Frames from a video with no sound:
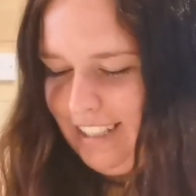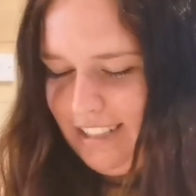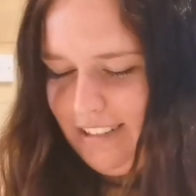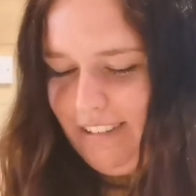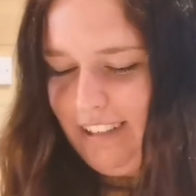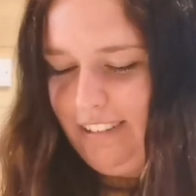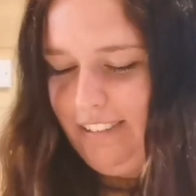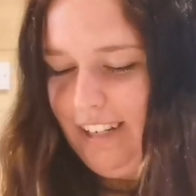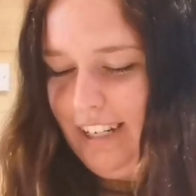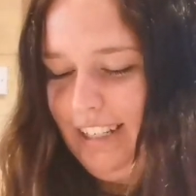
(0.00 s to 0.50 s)
so
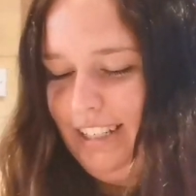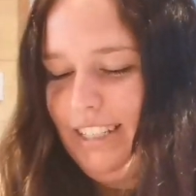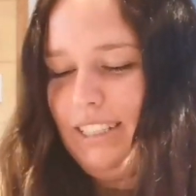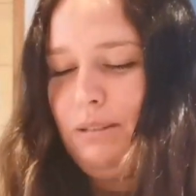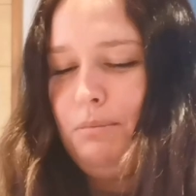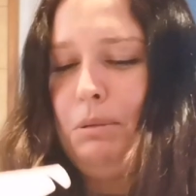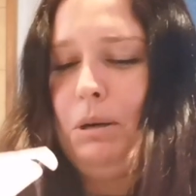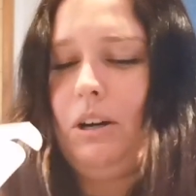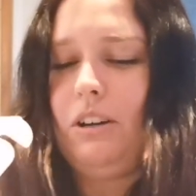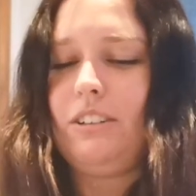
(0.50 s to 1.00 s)
anyway, it's
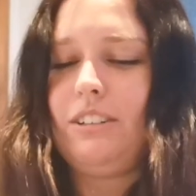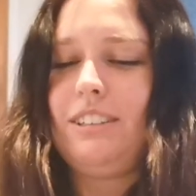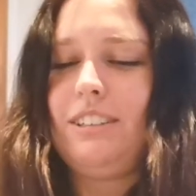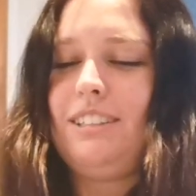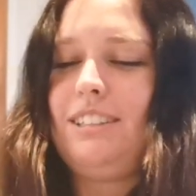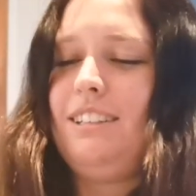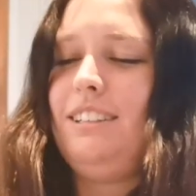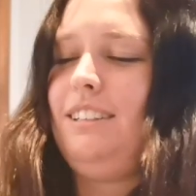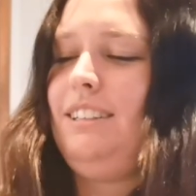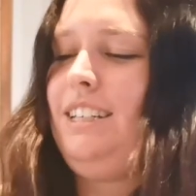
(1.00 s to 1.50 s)
a box.
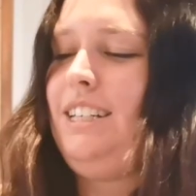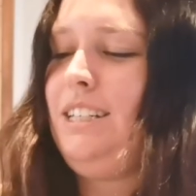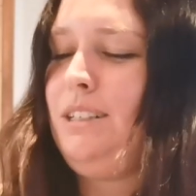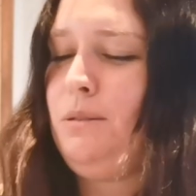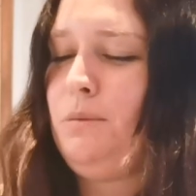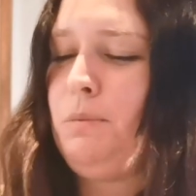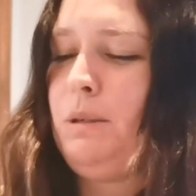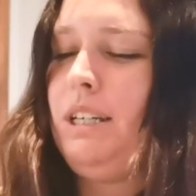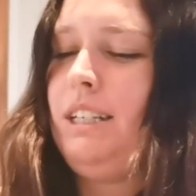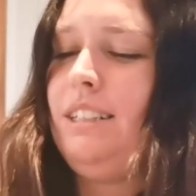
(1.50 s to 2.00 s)
These
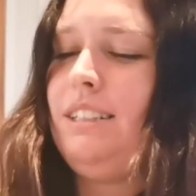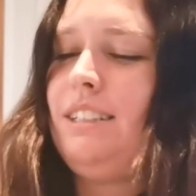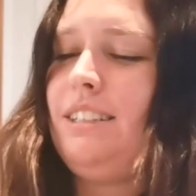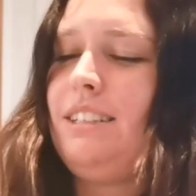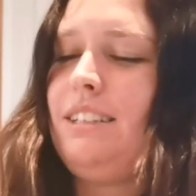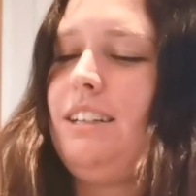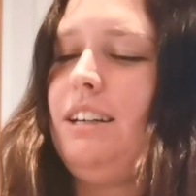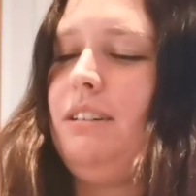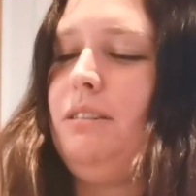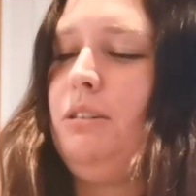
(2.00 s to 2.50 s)
bits
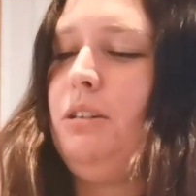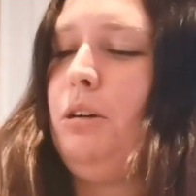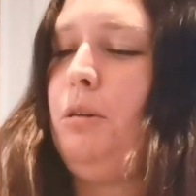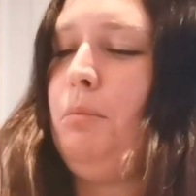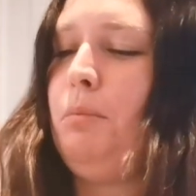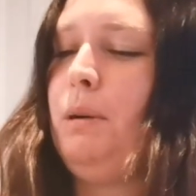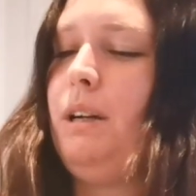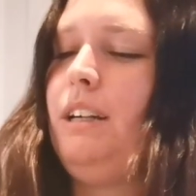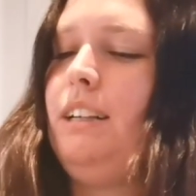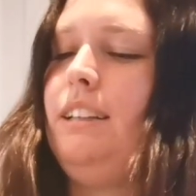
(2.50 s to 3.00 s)
go
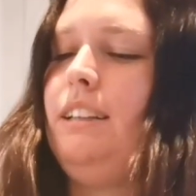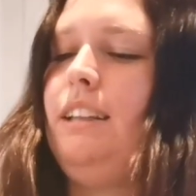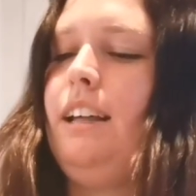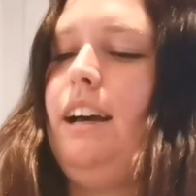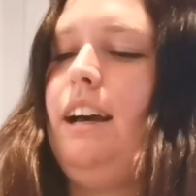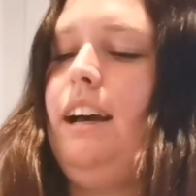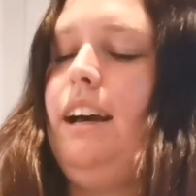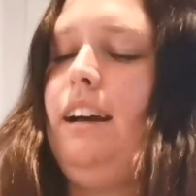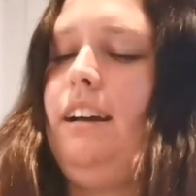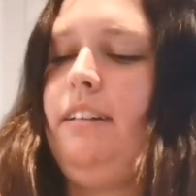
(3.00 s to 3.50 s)
up and in
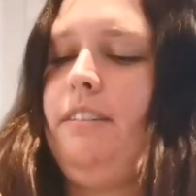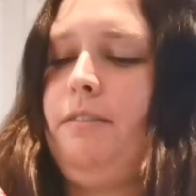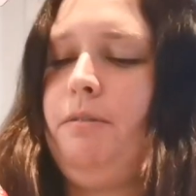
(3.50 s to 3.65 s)
there